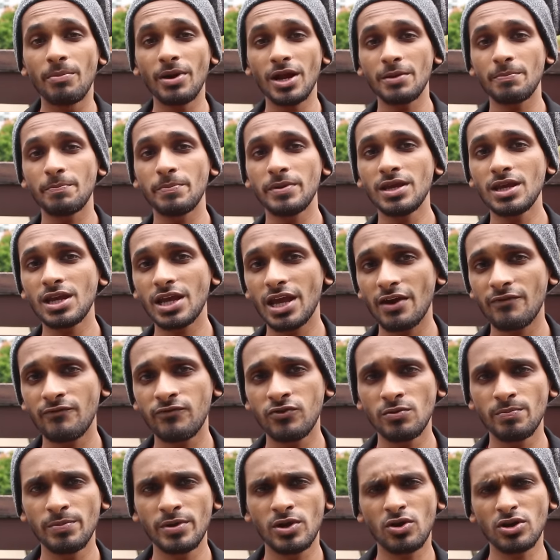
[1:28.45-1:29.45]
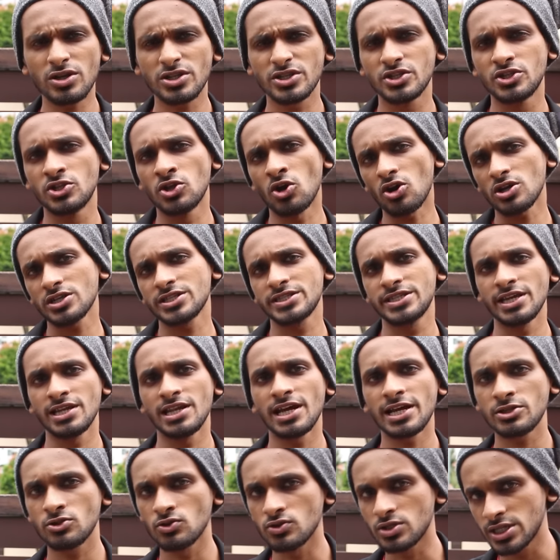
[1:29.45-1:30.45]
But be careful because dogs, they
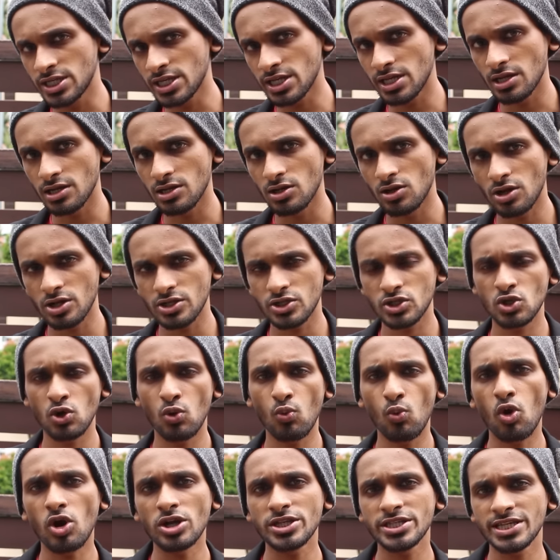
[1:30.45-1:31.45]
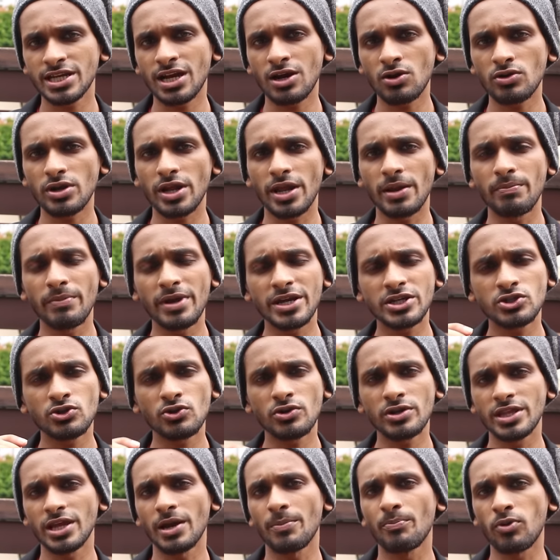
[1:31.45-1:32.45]
like to cheat a lot. So watch out and make
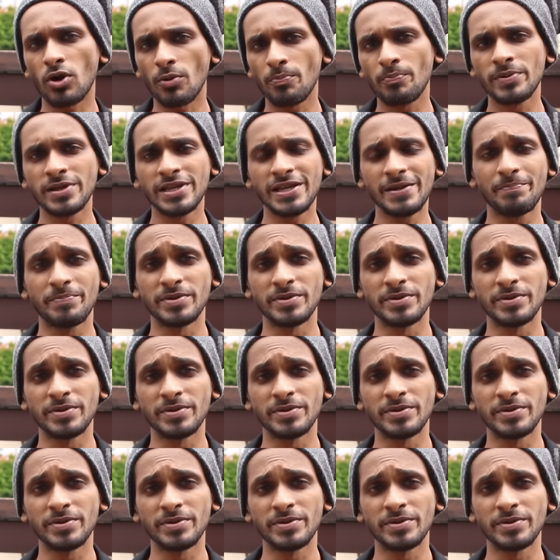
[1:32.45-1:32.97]
sure they're properly